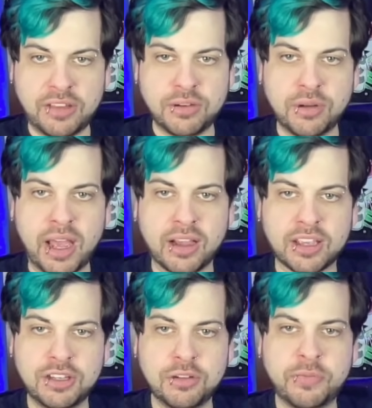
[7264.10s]
Dude, how
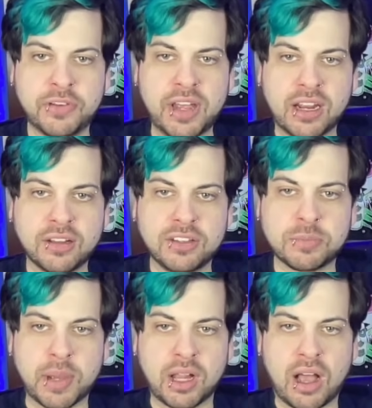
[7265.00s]
can you phonetically
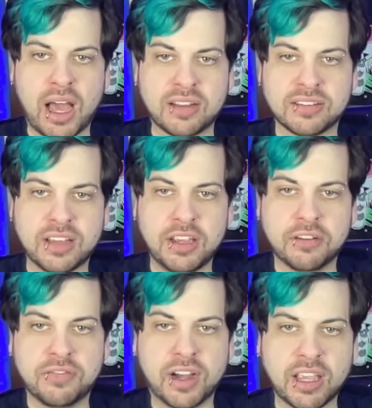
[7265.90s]
spell out how to say
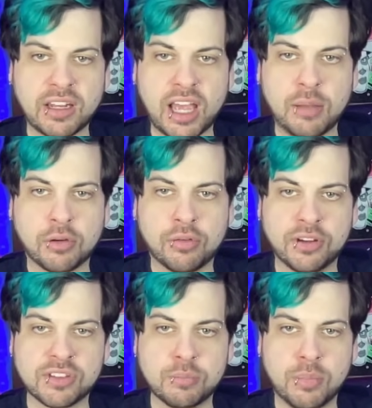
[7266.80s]
your fucking name?
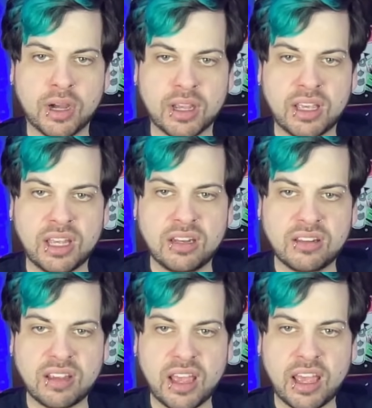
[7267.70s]
Chris
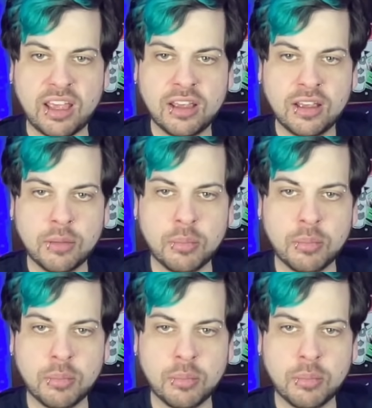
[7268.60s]
Mahinte?